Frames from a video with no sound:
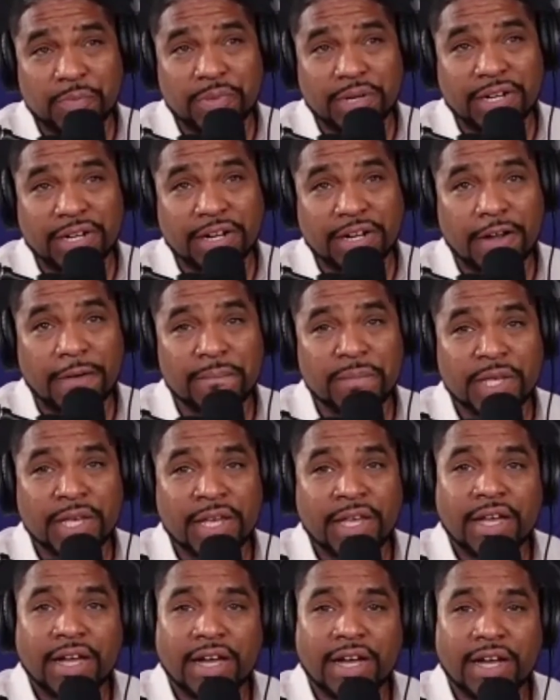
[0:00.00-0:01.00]
But
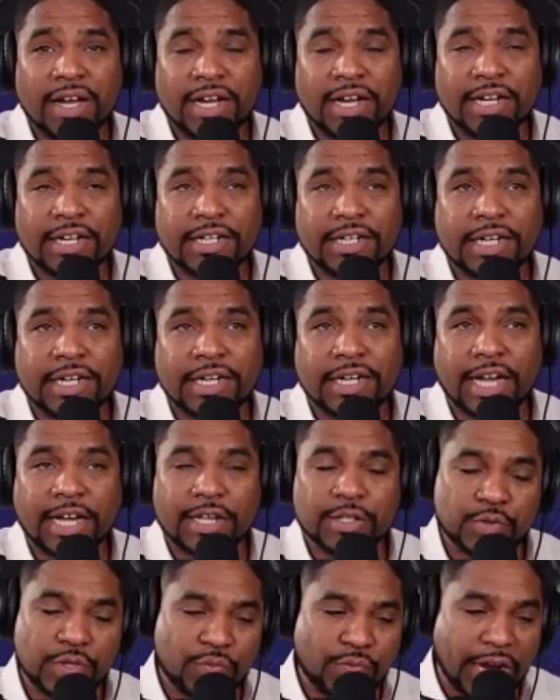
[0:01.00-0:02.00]

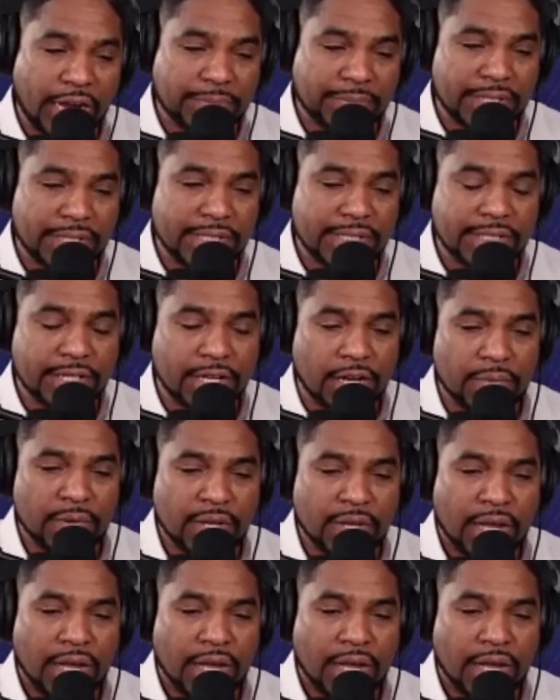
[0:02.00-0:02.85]
as we wrap this up,